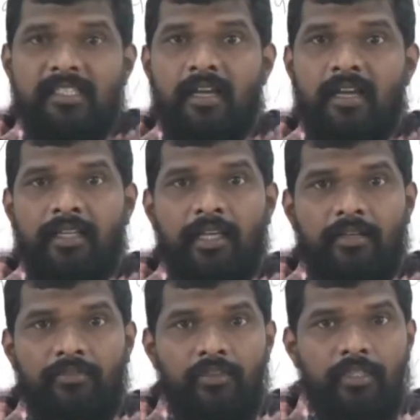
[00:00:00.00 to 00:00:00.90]
are
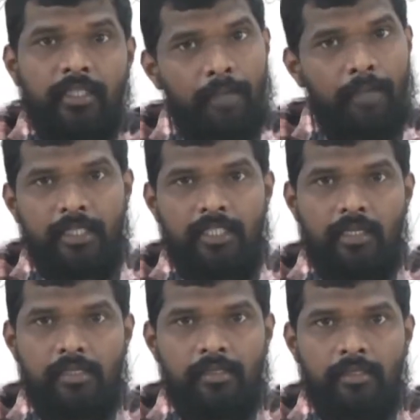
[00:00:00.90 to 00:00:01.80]
there for the
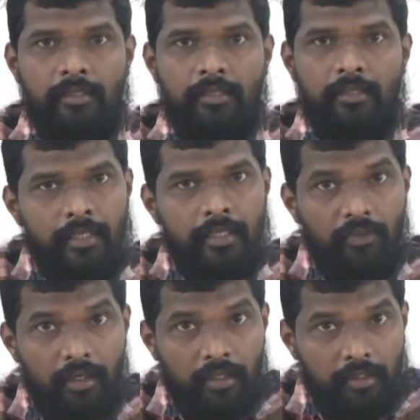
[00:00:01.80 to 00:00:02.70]
capitals. Let us study
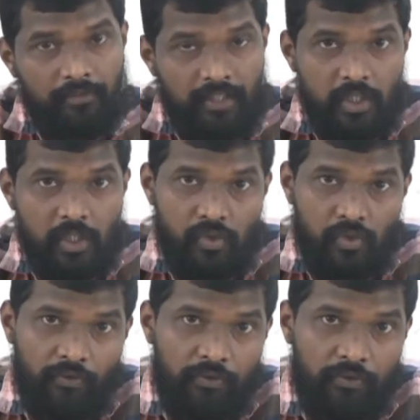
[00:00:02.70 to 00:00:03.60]
what are the features
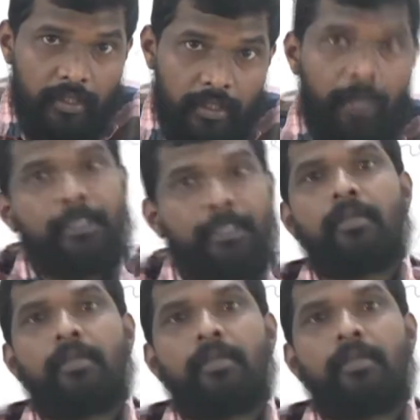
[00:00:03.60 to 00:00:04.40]
of capital.